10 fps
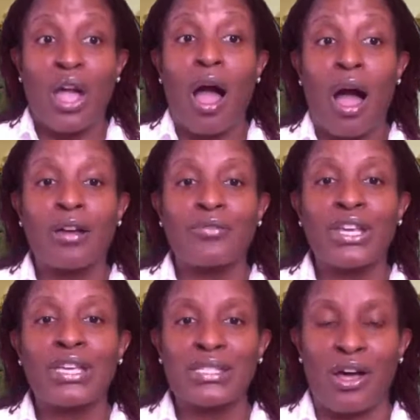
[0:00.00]
all of
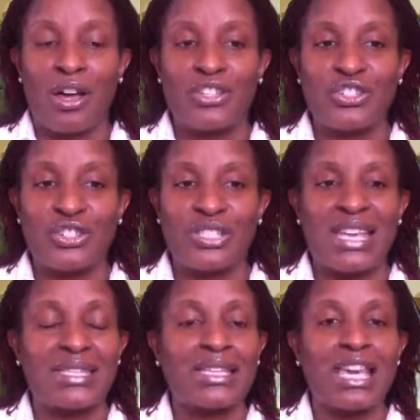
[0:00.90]
the exhaustions
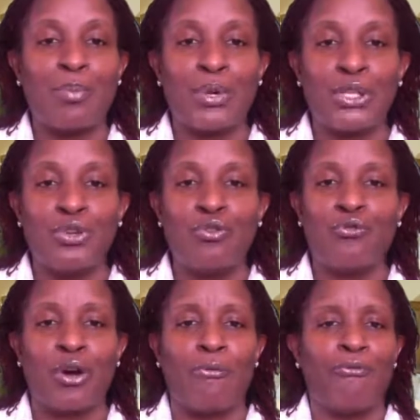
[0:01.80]
that's keeping you
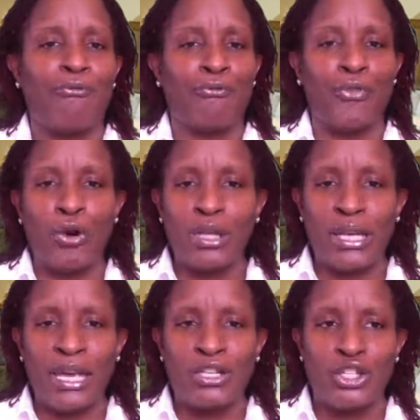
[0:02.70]
from
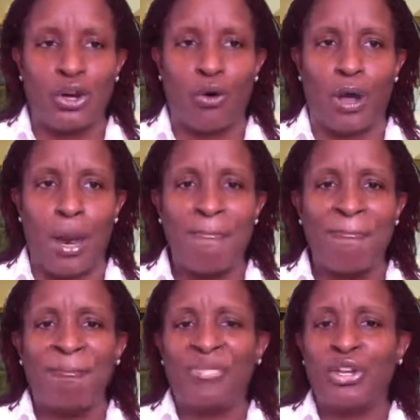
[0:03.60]
fully enjoying
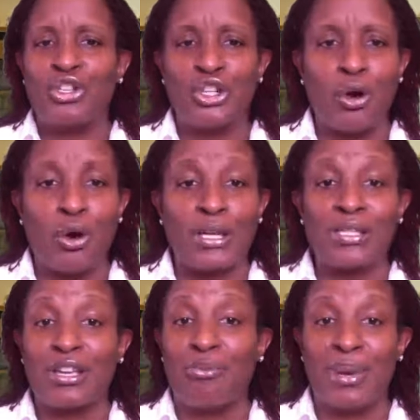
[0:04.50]
the
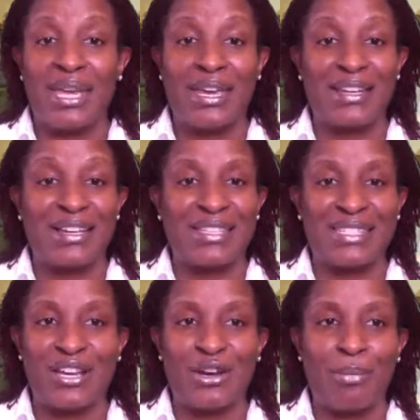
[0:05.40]
joys of being a
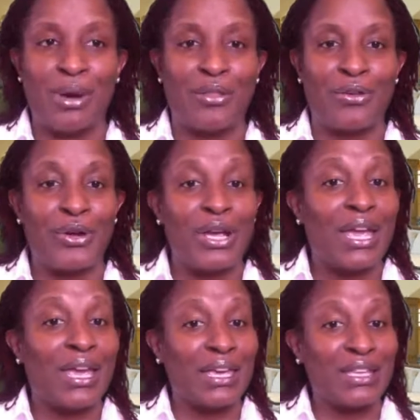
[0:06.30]
single mother
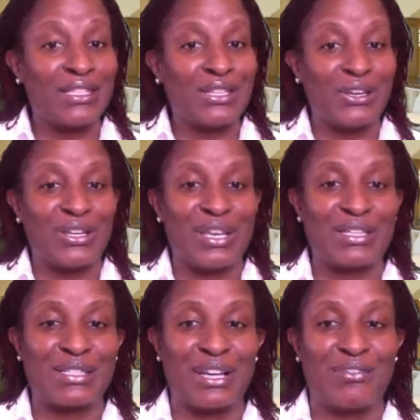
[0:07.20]
and getting to your
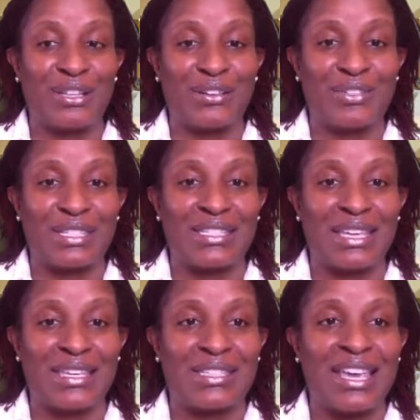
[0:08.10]
next level of
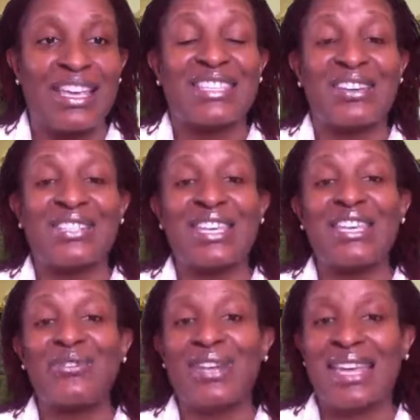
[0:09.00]
success. So see
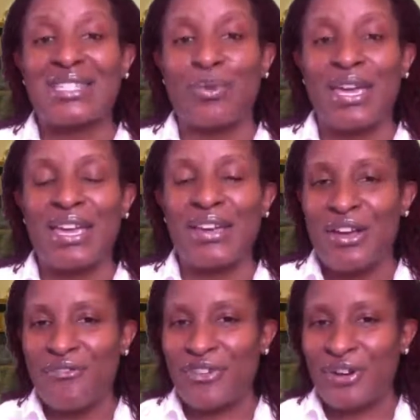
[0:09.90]
you next week
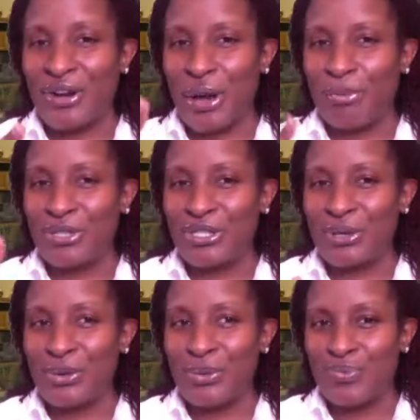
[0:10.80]
for number
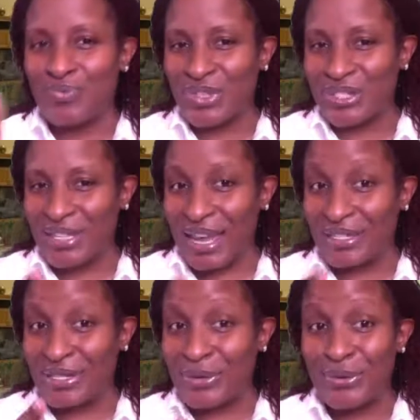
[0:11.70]
2. Stay
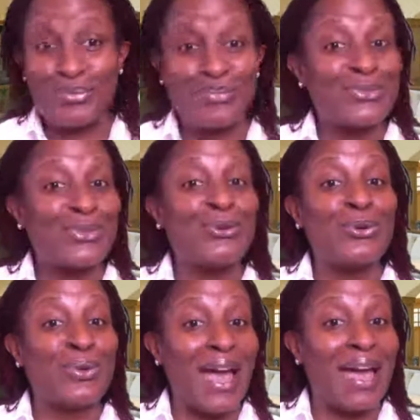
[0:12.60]
tuned. You
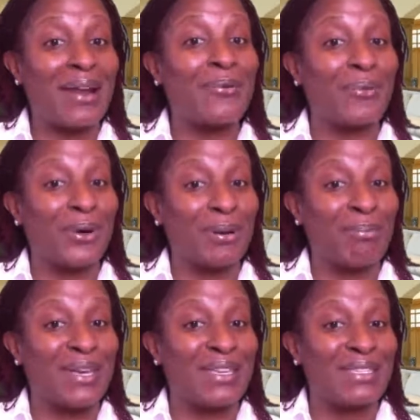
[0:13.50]
do not want to
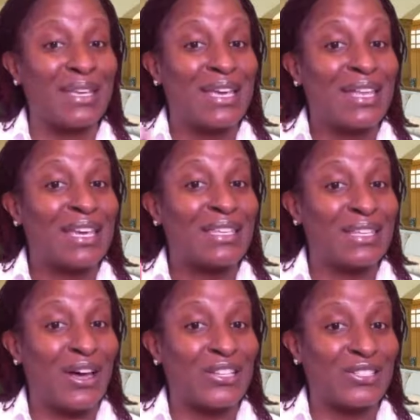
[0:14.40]
miss
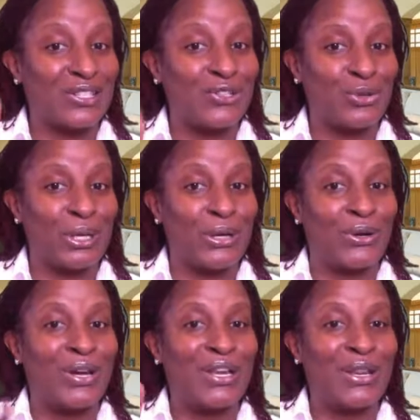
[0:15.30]
exhaustion
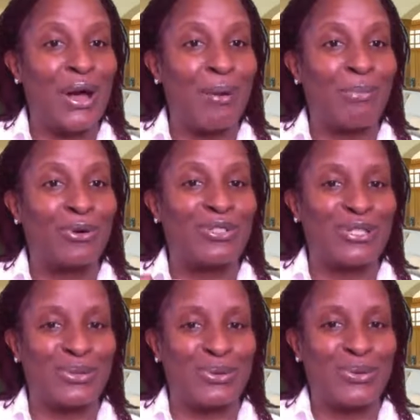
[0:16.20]
trigger number
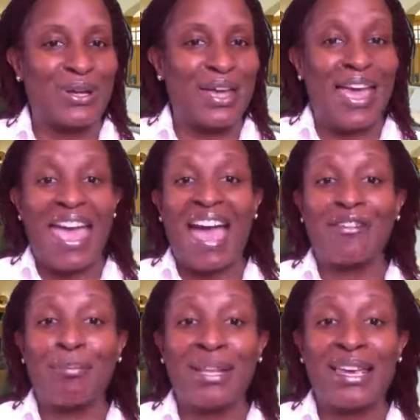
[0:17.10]
2. Have a
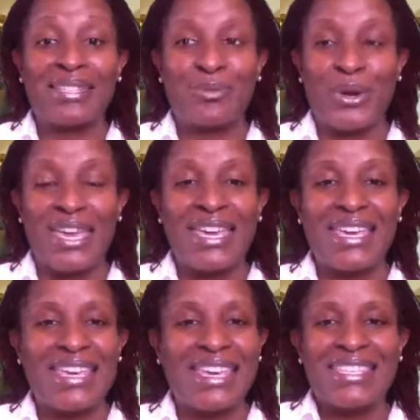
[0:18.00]
blessed week.
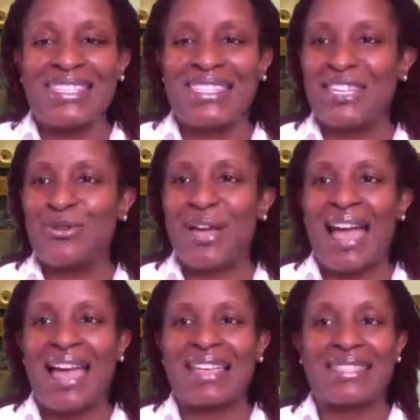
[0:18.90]
See you
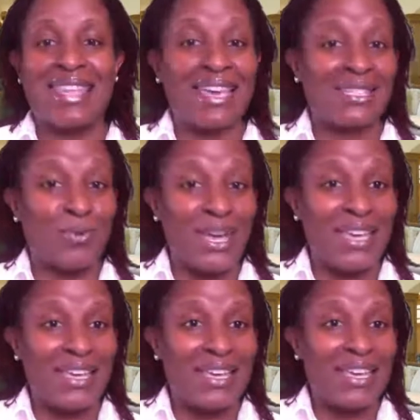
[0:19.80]
guys next
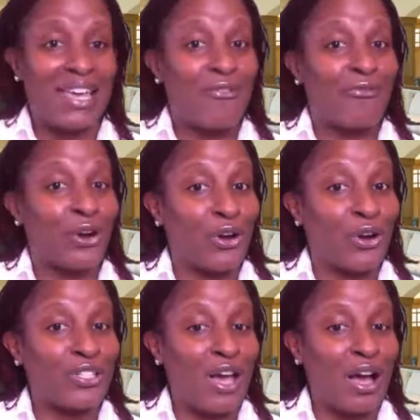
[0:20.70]
week for Girl
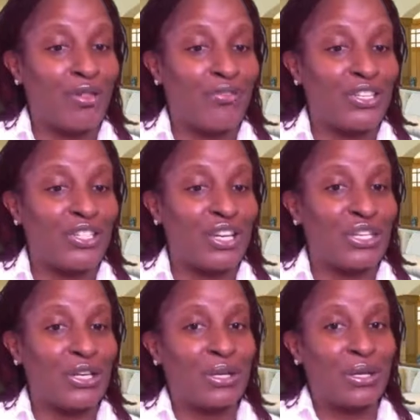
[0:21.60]
Talk with
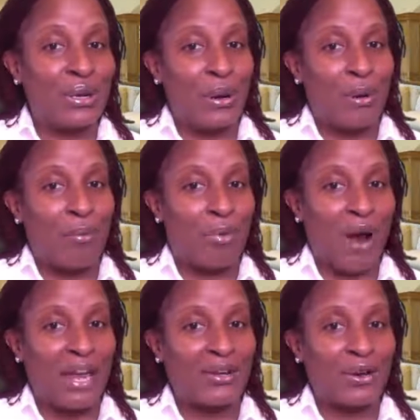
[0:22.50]
Virginia,
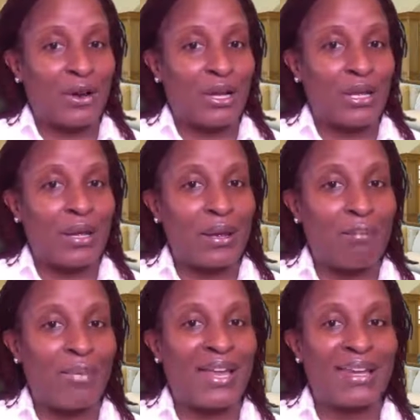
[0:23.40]
bright and early,
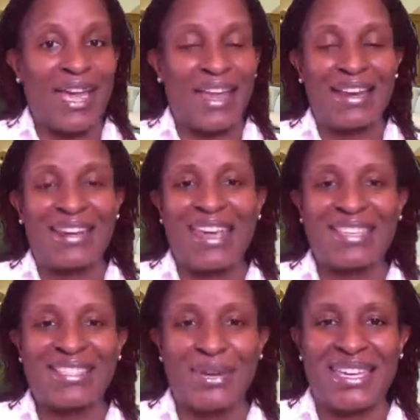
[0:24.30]
Monday
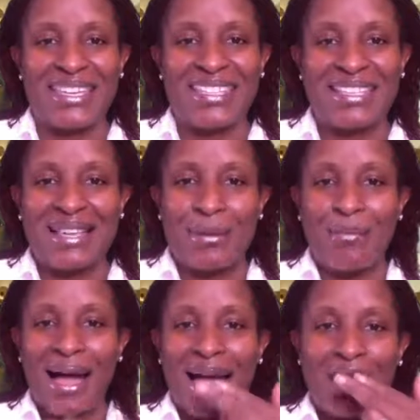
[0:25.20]
next week.
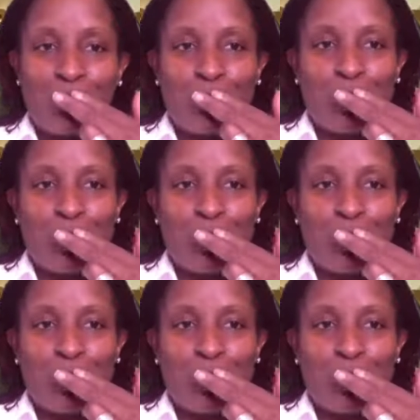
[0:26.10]
Bye.